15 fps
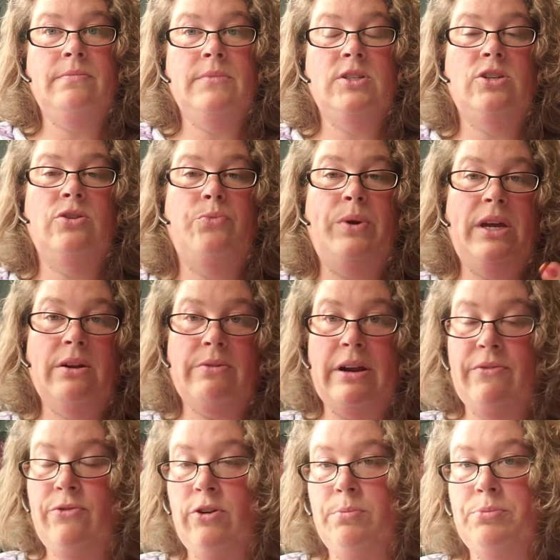So we can
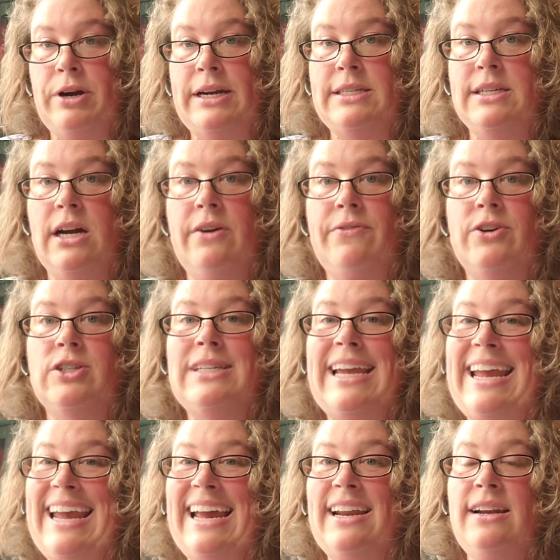write full price offers,
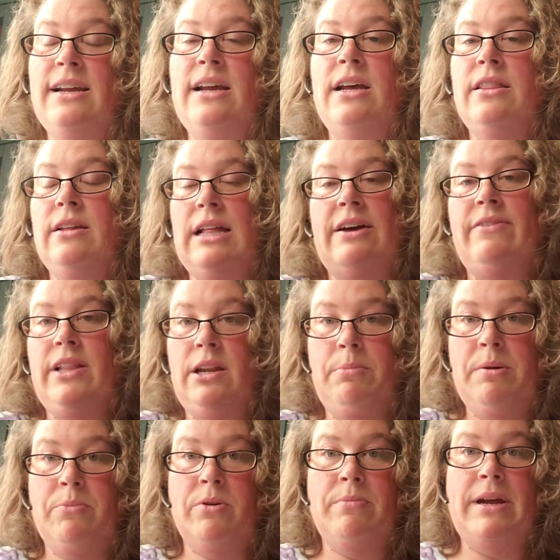and they'll have a little
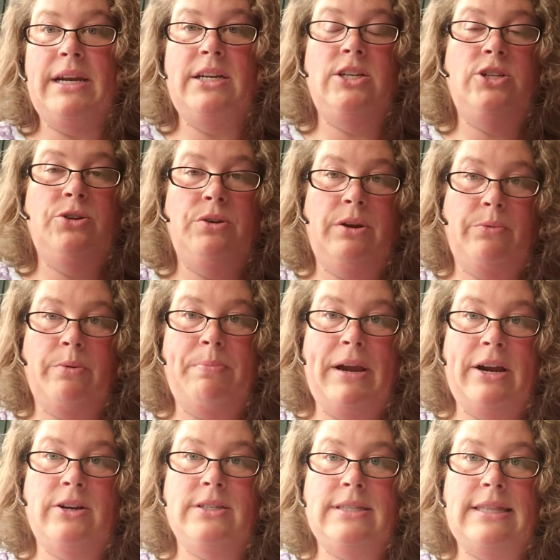bit more money to do any
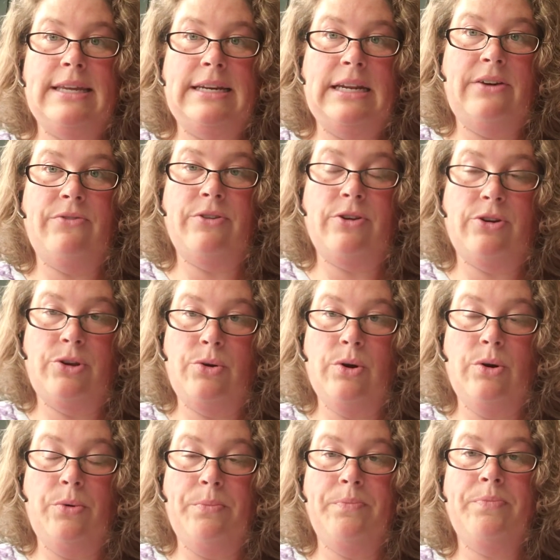repairs they need for their new
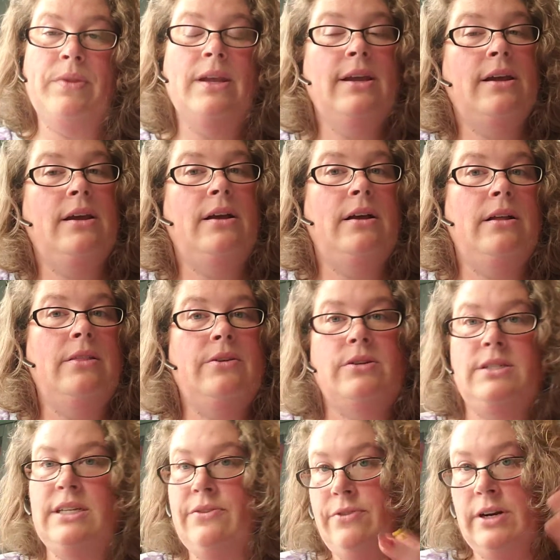home. There's
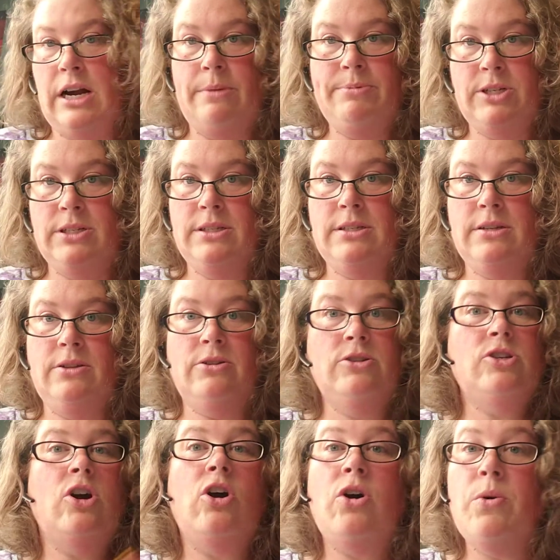different options. There's
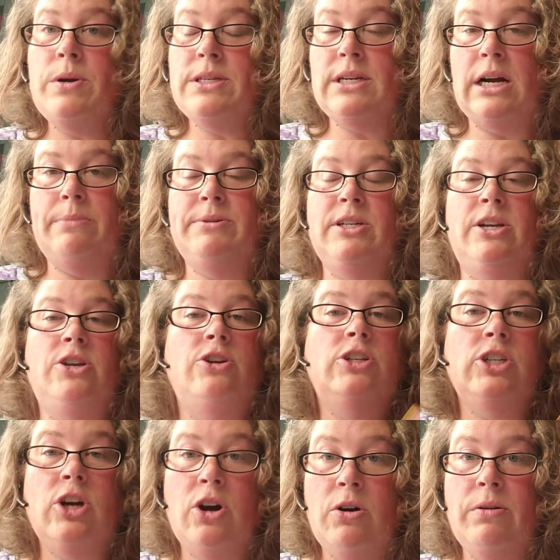always an option, and you
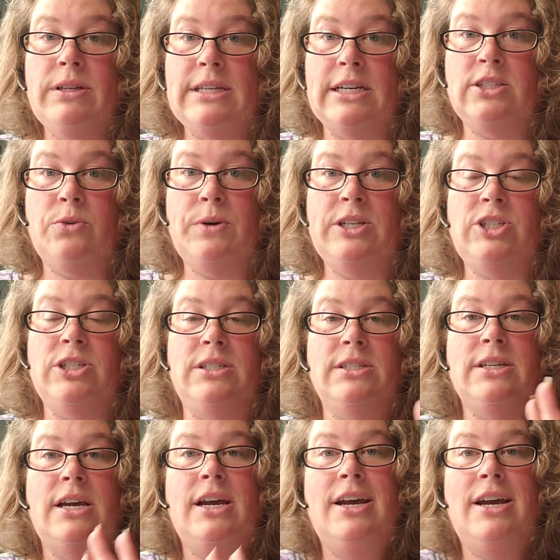should always ask questions.